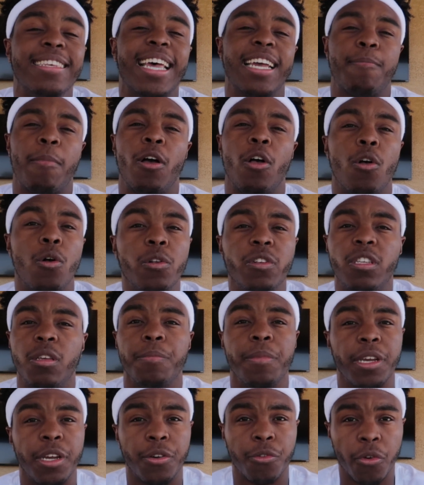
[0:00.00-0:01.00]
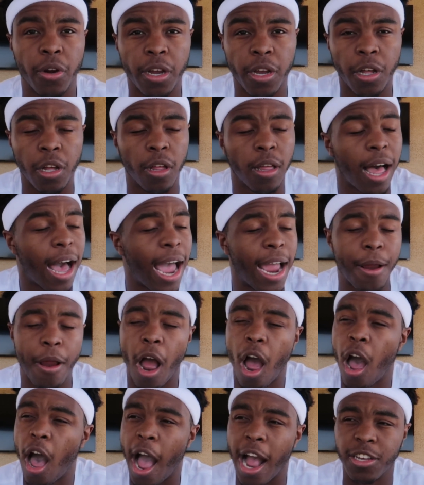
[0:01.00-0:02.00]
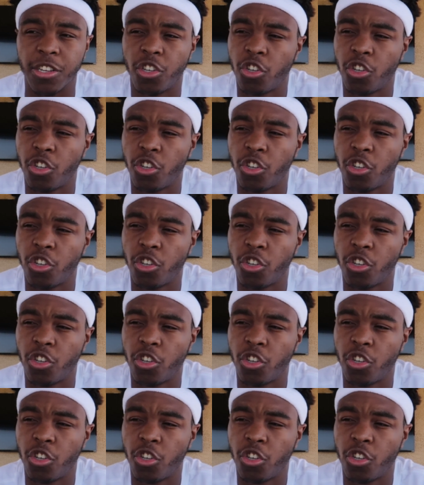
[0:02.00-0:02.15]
is like my ultimate grail. I